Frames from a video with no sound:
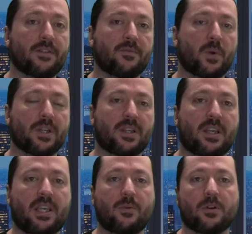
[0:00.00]
of what
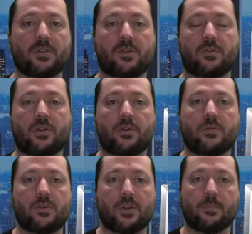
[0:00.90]
keywords you
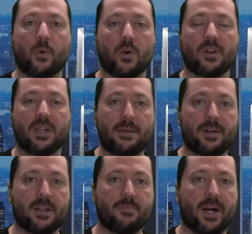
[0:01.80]
choose. You're more
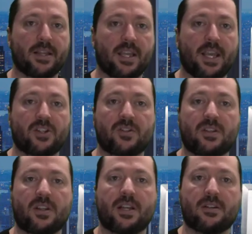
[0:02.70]
limited by the
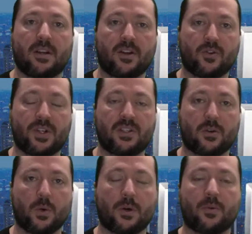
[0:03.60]
agency that agrees
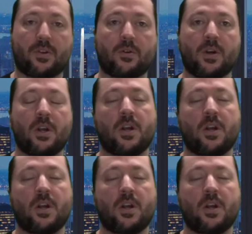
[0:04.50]
to work with you.